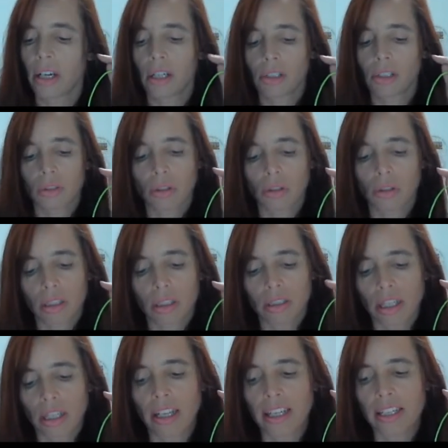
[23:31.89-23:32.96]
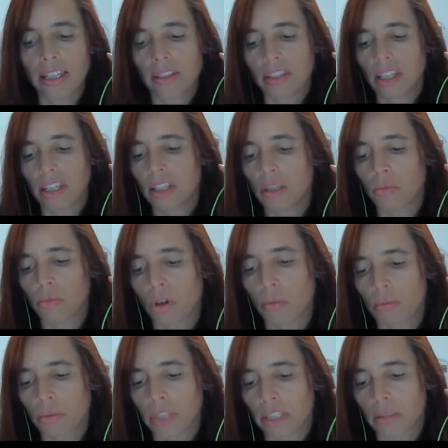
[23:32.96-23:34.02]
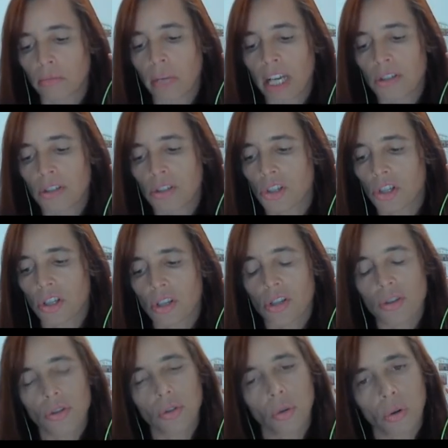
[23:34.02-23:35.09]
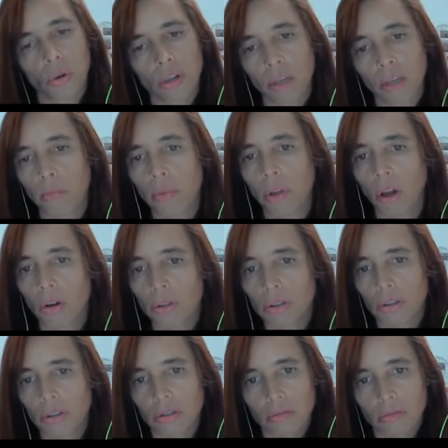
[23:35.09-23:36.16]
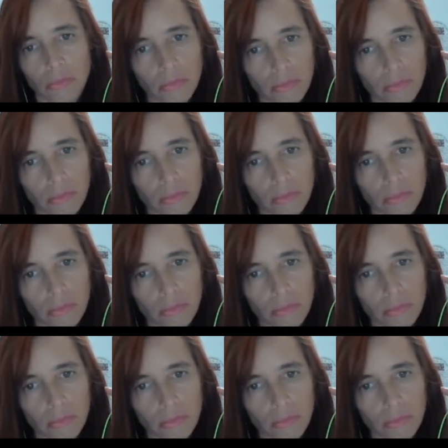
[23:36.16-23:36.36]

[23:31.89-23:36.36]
So it deletes inappropriate messages or it blocks